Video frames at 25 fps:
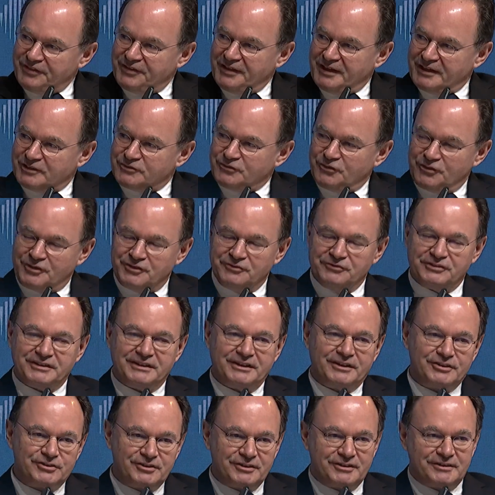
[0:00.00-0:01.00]
thanks for the
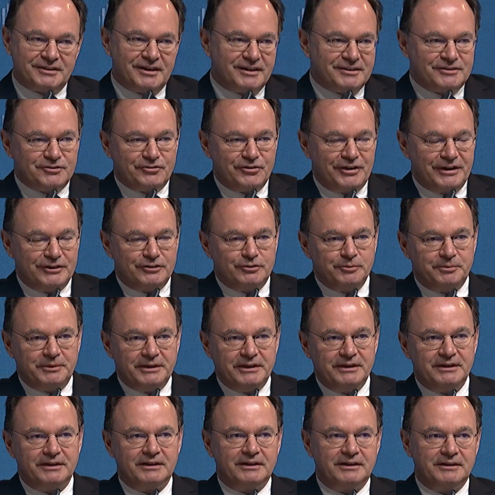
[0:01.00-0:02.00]
invitation. It's great to
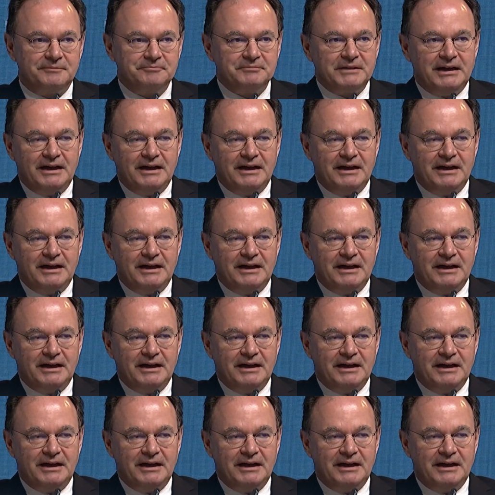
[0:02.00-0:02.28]
be here.